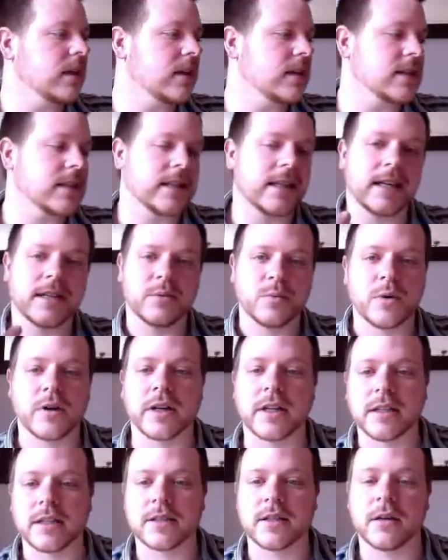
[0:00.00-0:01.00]
see, that's
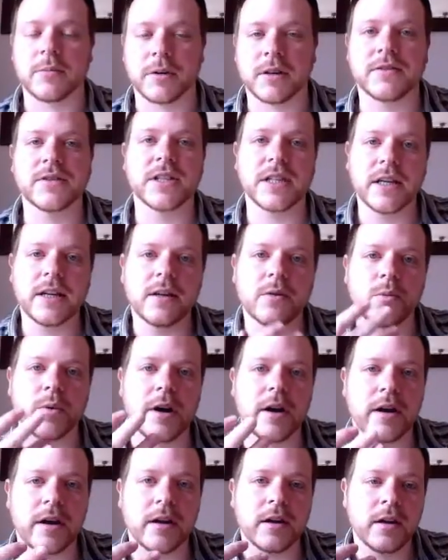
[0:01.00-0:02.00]
working this time. But I've seen it
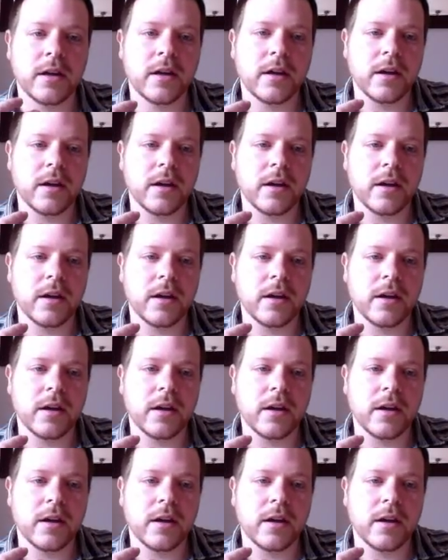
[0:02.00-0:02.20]
where